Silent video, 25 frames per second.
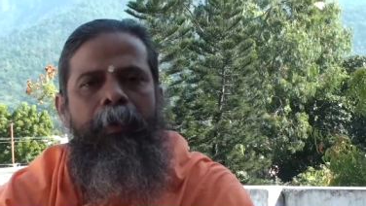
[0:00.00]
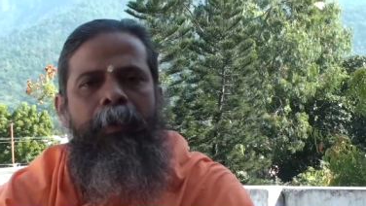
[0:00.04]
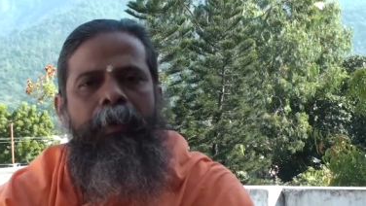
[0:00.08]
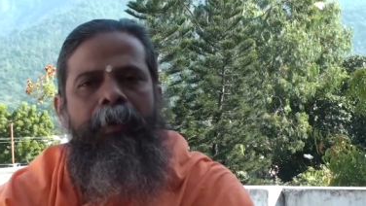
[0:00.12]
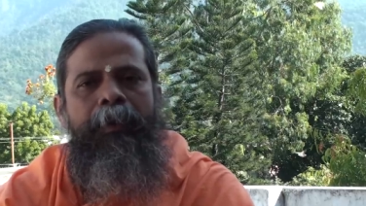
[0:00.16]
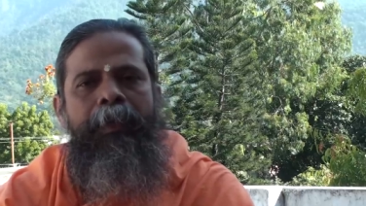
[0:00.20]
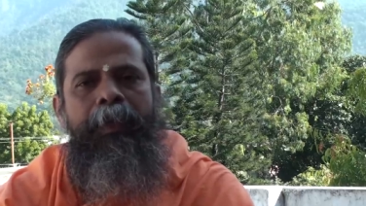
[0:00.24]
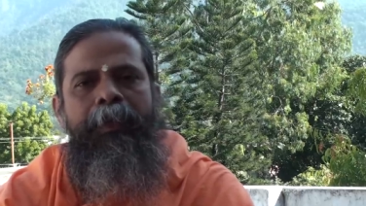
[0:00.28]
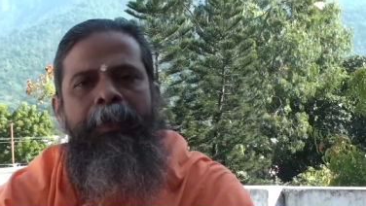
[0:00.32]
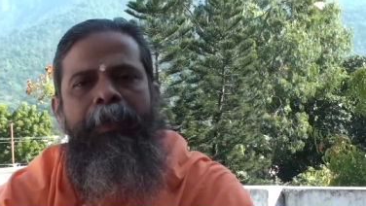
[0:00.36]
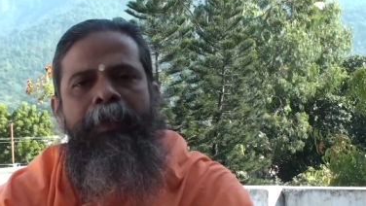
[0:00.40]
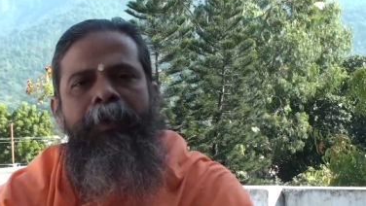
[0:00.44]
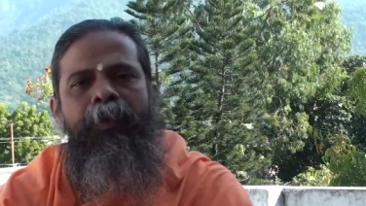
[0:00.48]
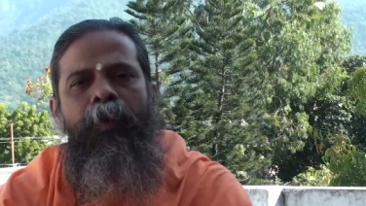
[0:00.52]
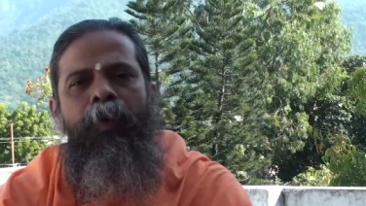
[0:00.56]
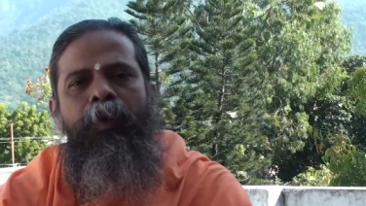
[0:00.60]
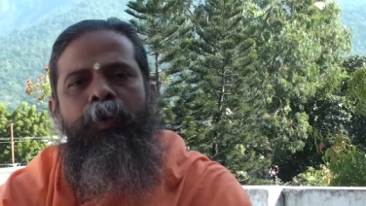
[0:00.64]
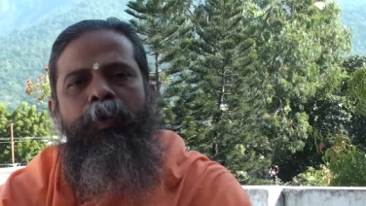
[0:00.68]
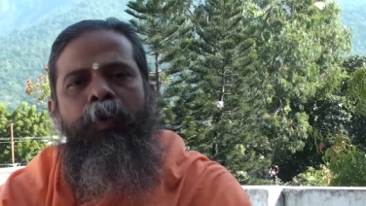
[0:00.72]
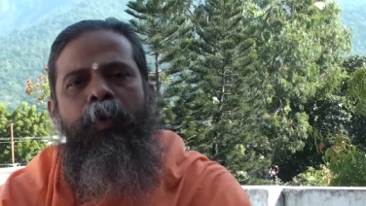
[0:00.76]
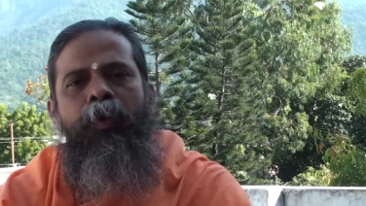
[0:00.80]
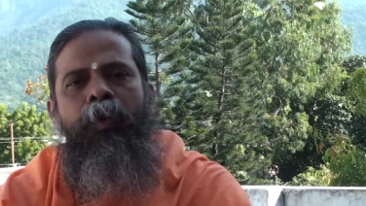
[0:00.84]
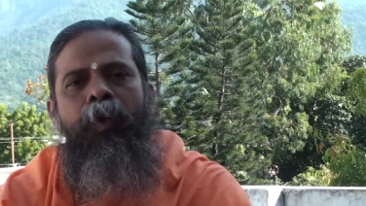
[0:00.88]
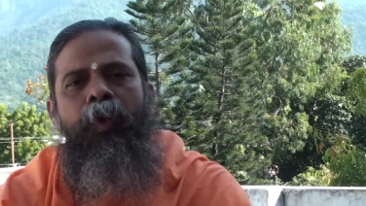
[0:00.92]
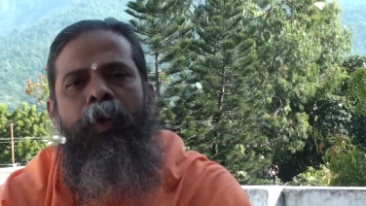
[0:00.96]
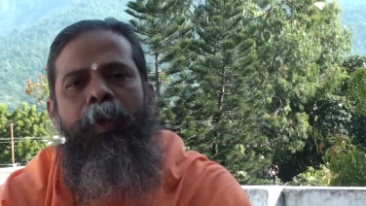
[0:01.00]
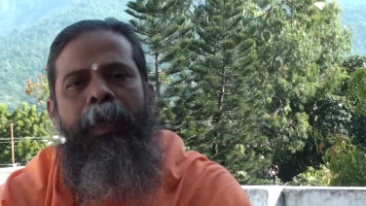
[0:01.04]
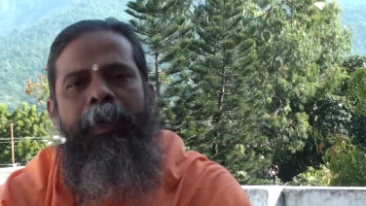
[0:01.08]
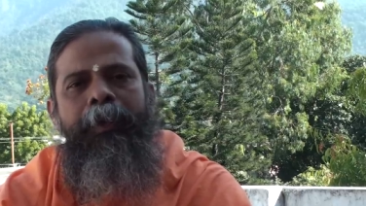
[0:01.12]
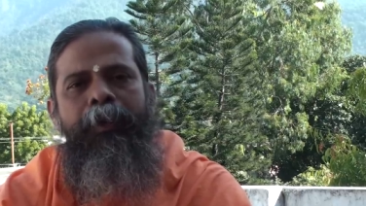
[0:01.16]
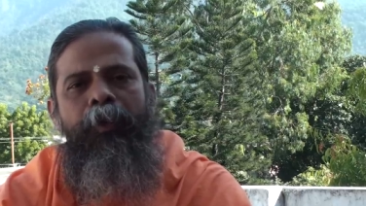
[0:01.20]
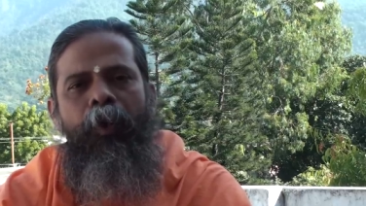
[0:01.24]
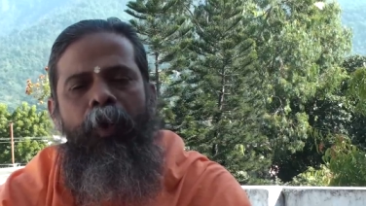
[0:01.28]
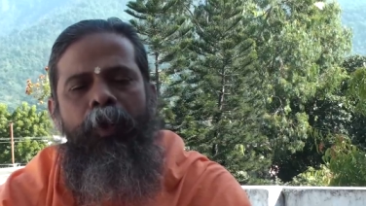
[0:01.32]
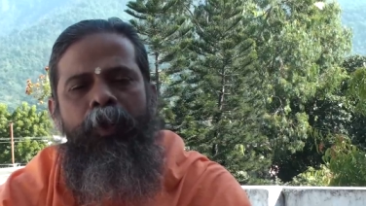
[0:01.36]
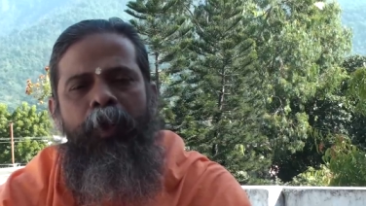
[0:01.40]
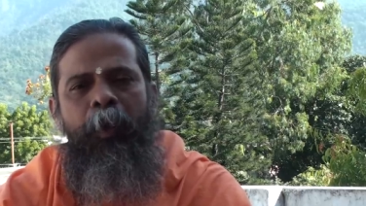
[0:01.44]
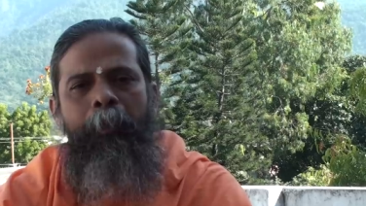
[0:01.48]
This is also called as
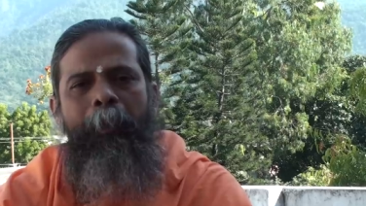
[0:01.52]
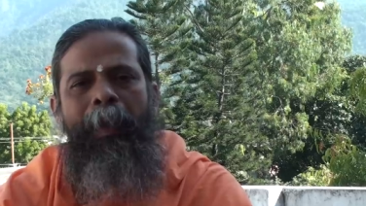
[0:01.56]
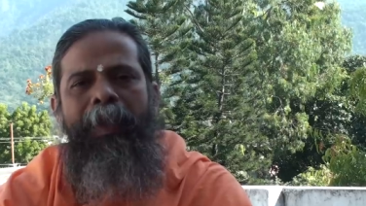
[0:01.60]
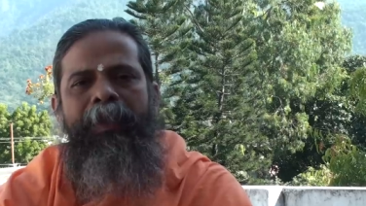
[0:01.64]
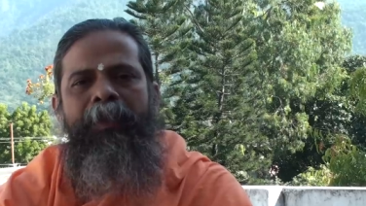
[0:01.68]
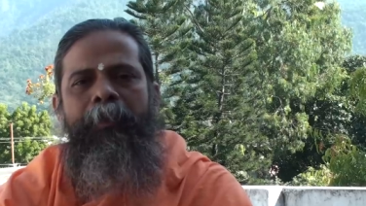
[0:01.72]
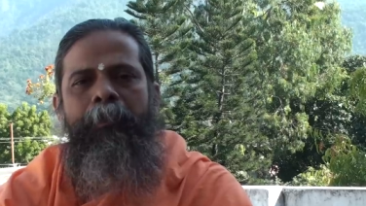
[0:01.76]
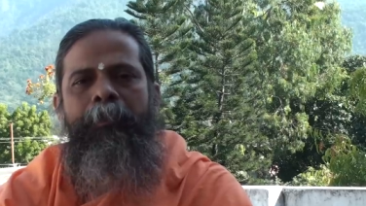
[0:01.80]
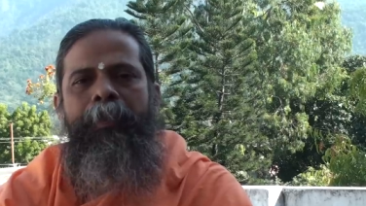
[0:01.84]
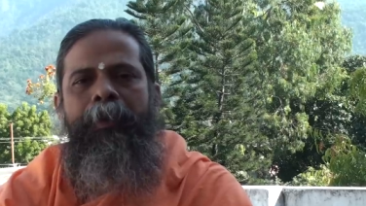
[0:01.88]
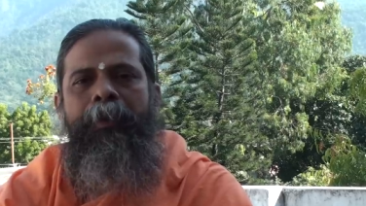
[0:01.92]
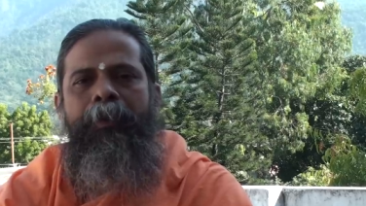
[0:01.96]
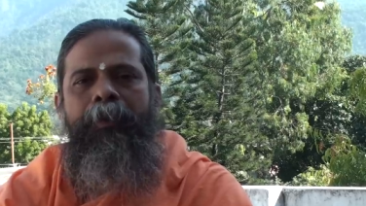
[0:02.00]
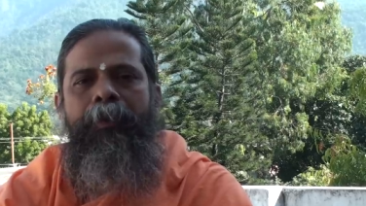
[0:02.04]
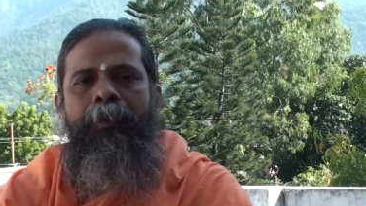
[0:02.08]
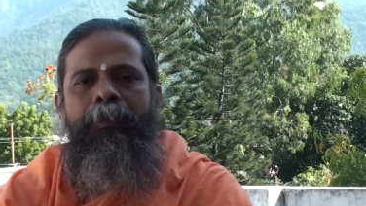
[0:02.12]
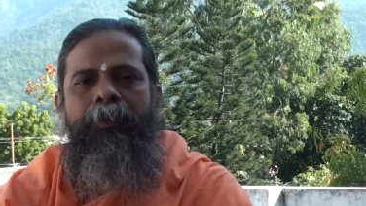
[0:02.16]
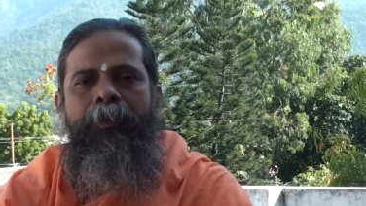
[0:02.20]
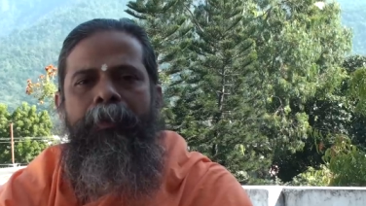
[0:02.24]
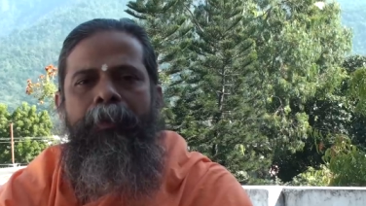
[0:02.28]
Ajapa Japa.